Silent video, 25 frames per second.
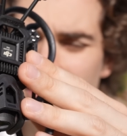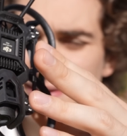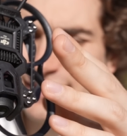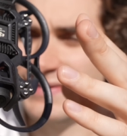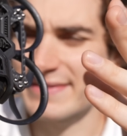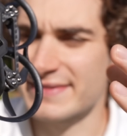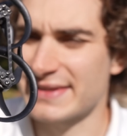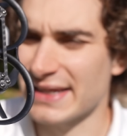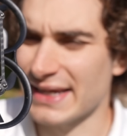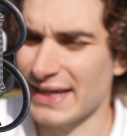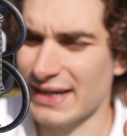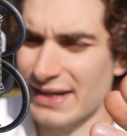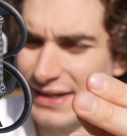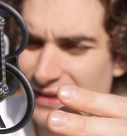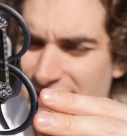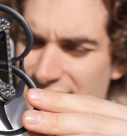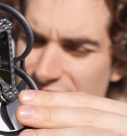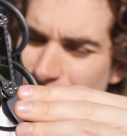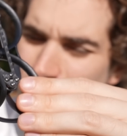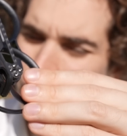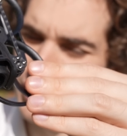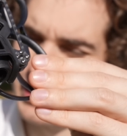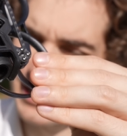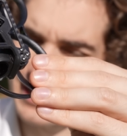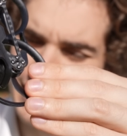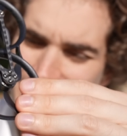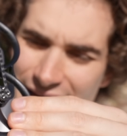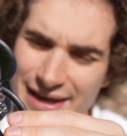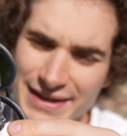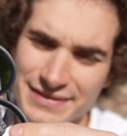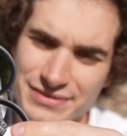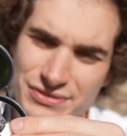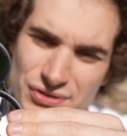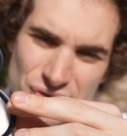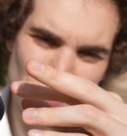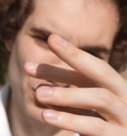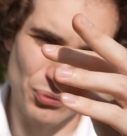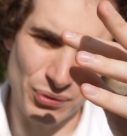Still, it's gonna
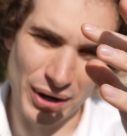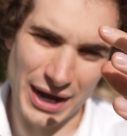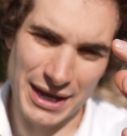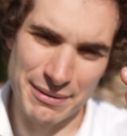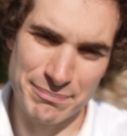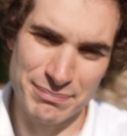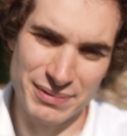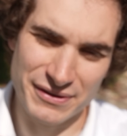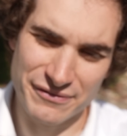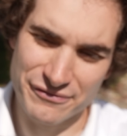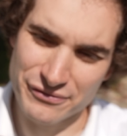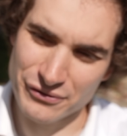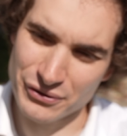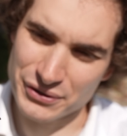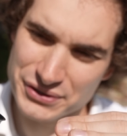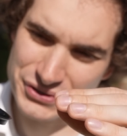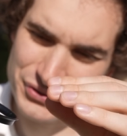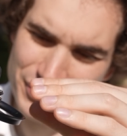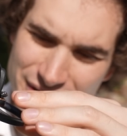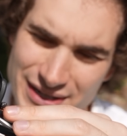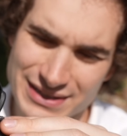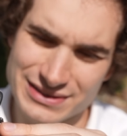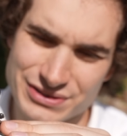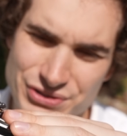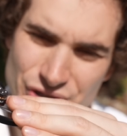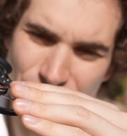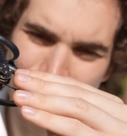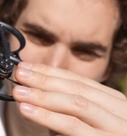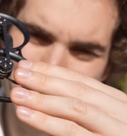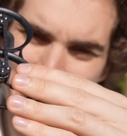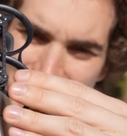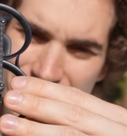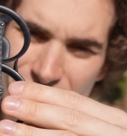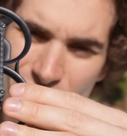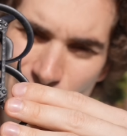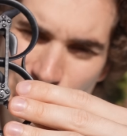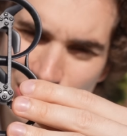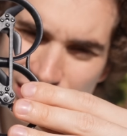land way before you can drop
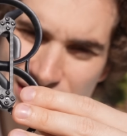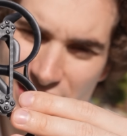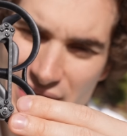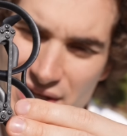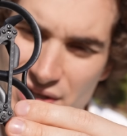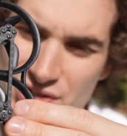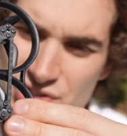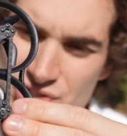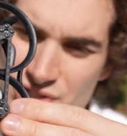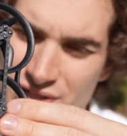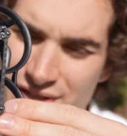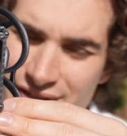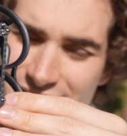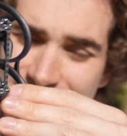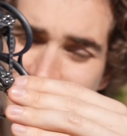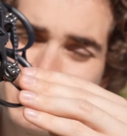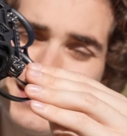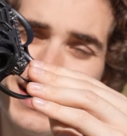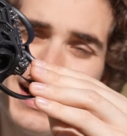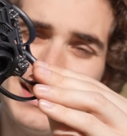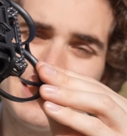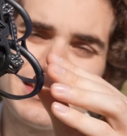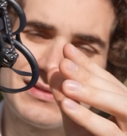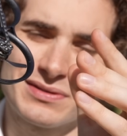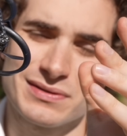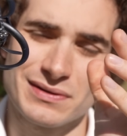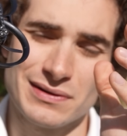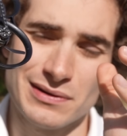the voltage that